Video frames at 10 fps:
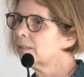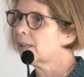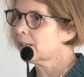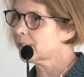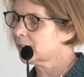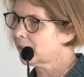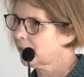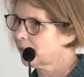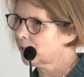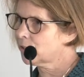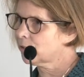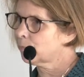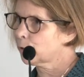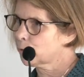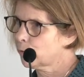Yes, it is
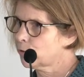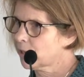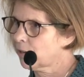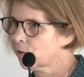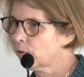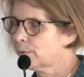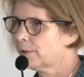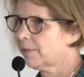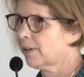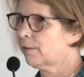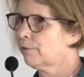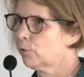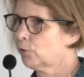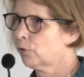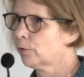possible to get a copy of that if
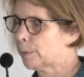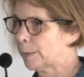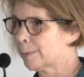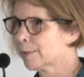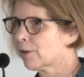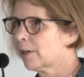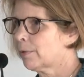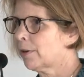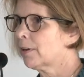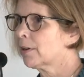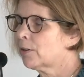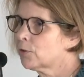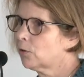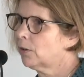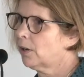you're not a subscriber. It
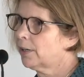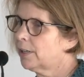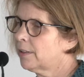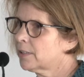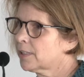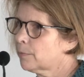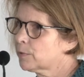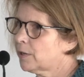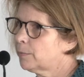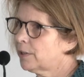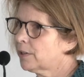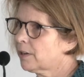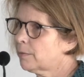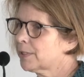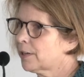goes online at the same time that it
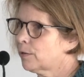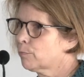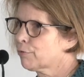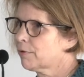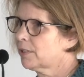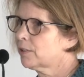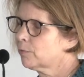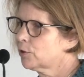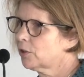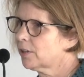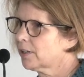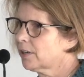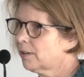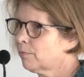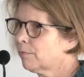comes out in print. Would you like
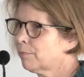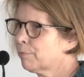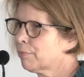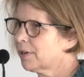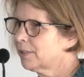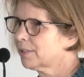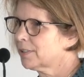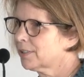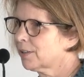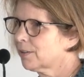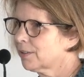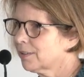it in print, is that?